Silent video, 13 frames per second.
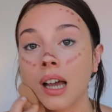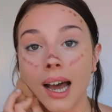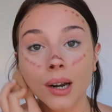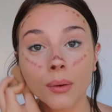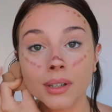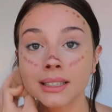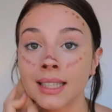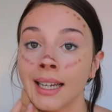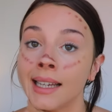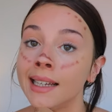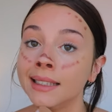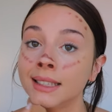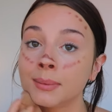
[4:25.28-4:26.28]
I don't want to say
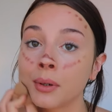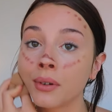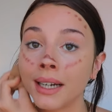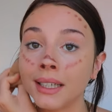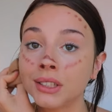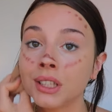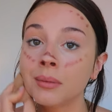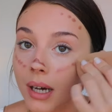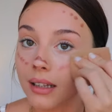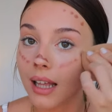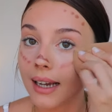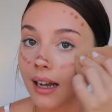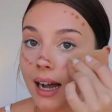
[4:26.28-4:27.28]
inspiration,
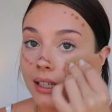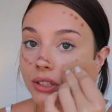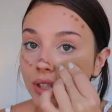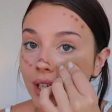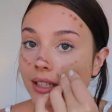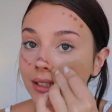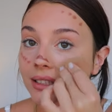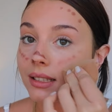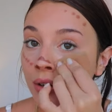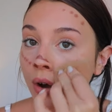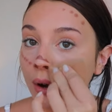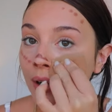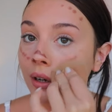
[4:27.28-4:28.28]
but like, I just
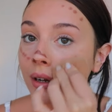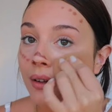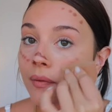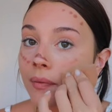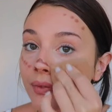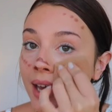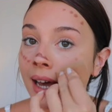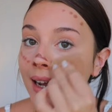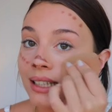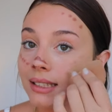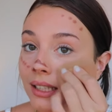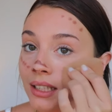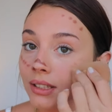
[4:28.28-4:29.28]
know that
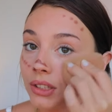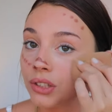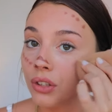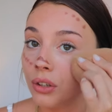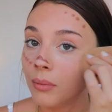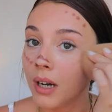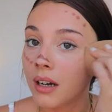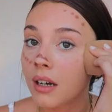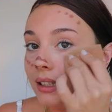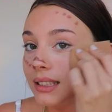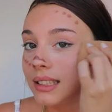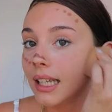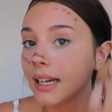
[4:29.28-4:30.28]
as a consumer,
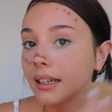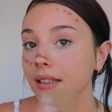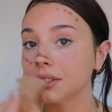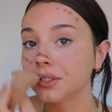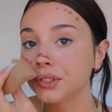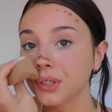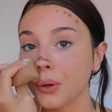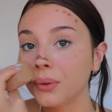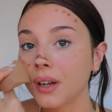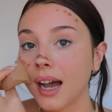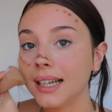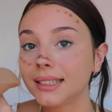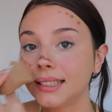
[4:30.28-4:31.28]
it's like so
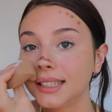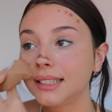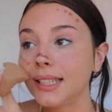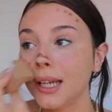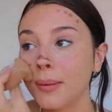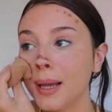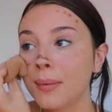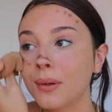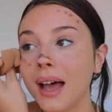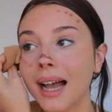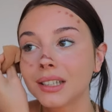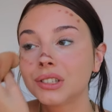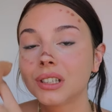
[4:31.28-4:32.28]
nice to see people
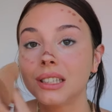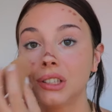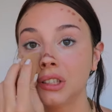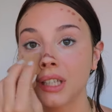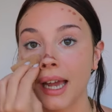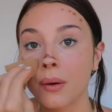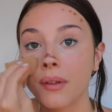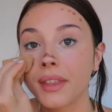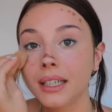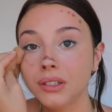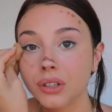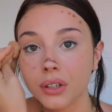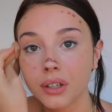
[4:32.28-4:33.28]
actually share what
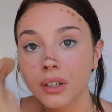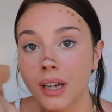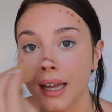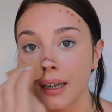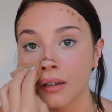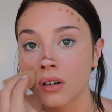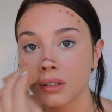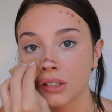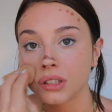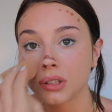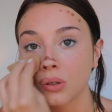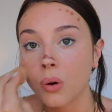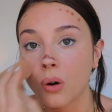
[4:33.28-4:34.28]
they do and not
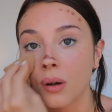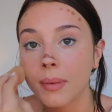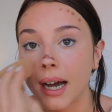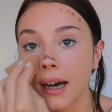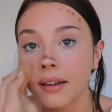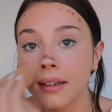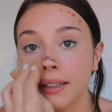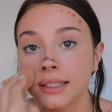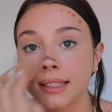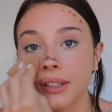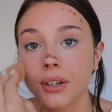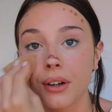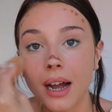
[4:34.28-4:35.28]
just talk about it.
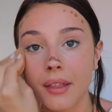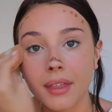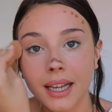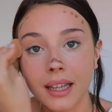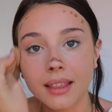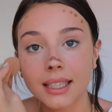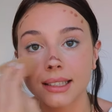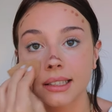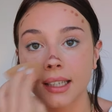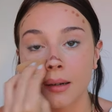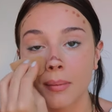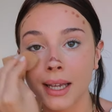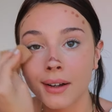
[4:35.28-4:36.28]
So I think that's
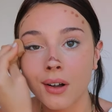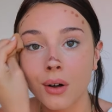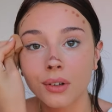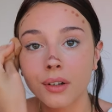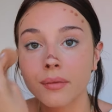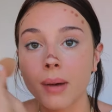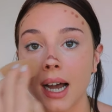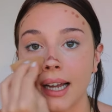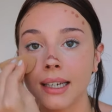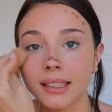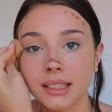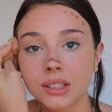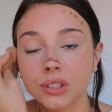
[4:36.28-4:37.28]
gonna be a goal of mine,
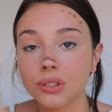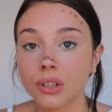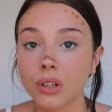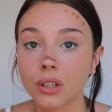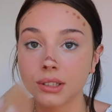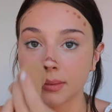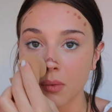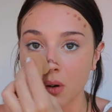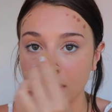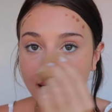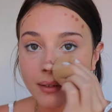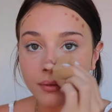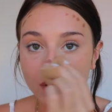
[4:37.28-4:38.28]
is to do lots more
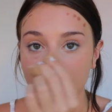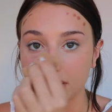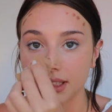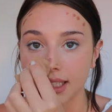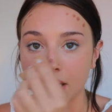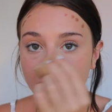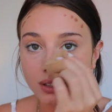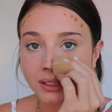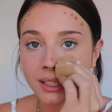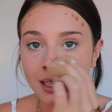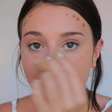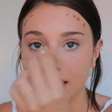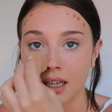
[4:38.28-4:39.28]
like vlog style
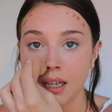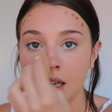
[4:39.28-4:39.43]
content